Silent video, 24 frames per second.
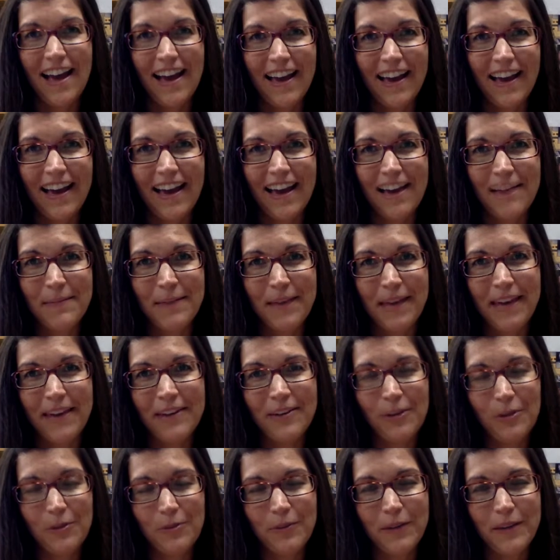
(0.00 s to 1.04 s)
Hi, I'm
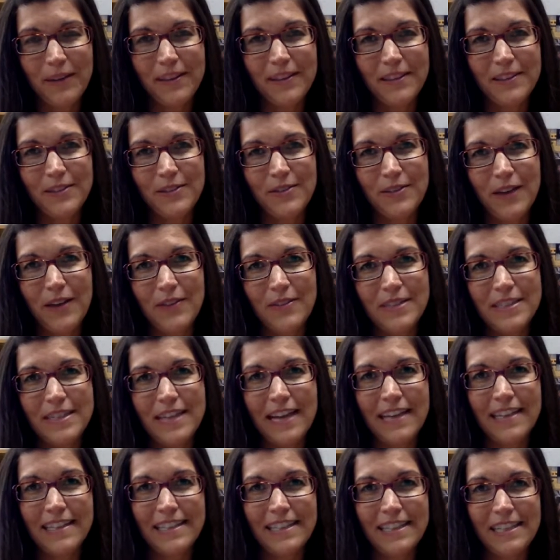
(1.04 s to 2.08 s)
Kate Culbreth, the
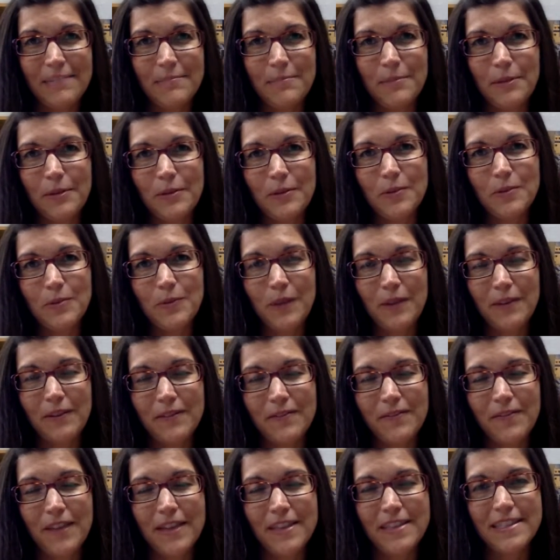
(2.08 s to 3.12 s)
2019 Burroughs
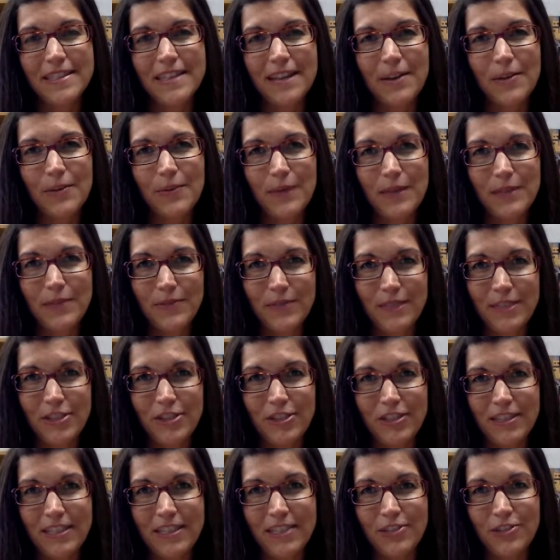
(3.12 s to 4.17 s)
Wellcome Fund Southwest
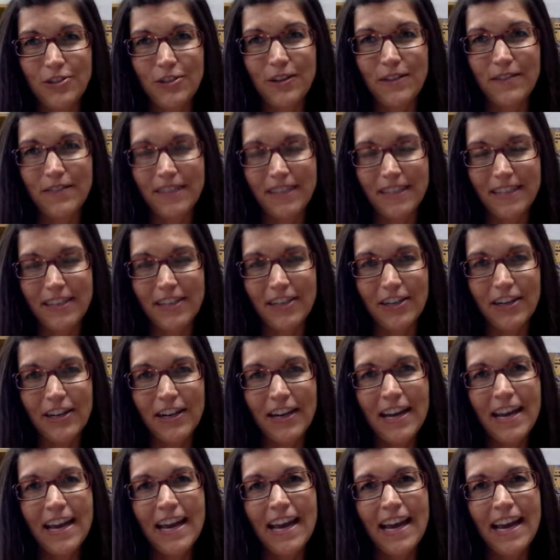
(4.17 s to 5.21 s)
Region Teacher of the
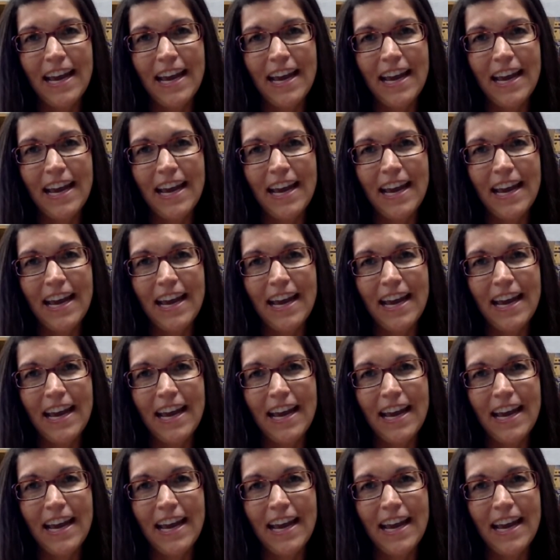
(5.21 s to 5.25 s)
Year,